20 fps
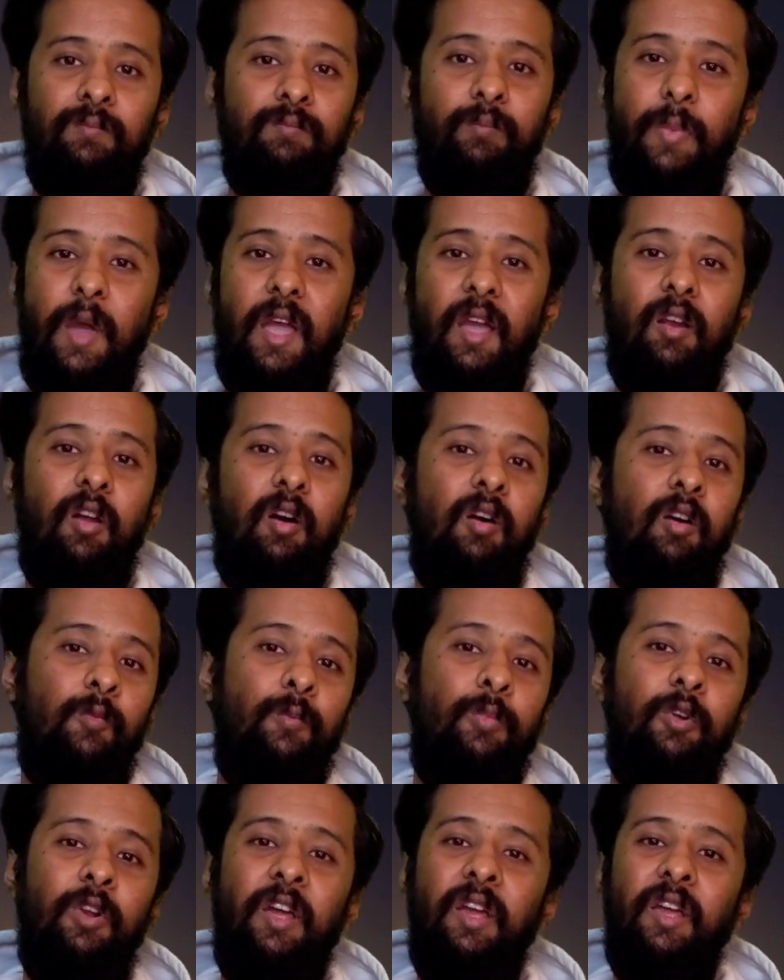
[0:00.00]
Bangalore,
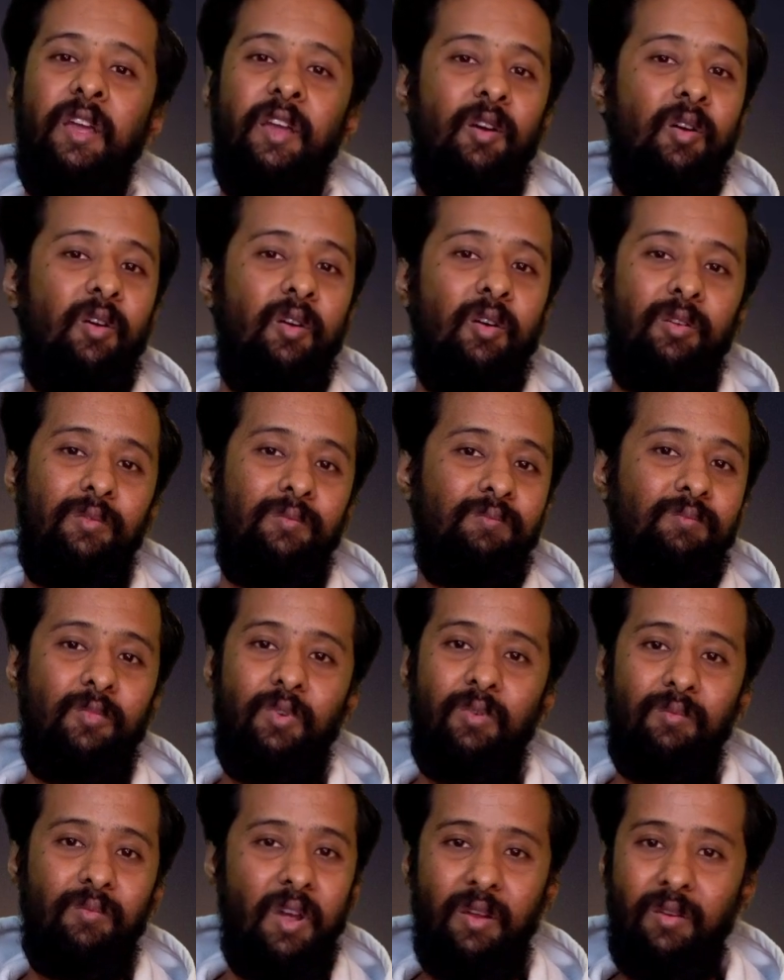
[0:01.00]
Pune,
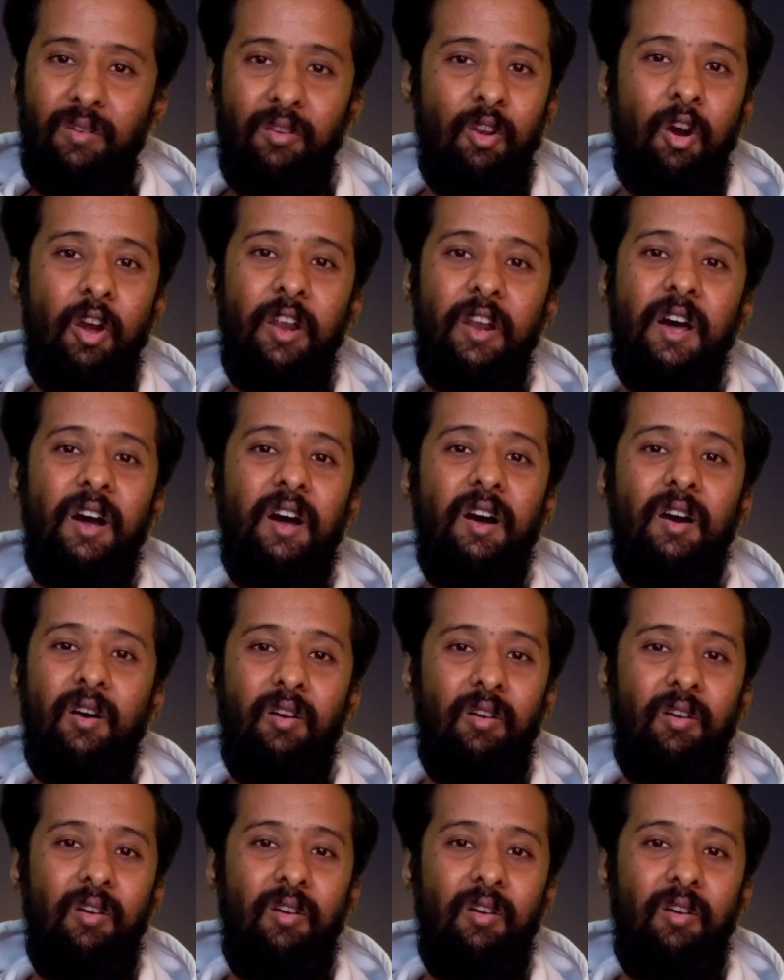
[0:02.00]
or Noida,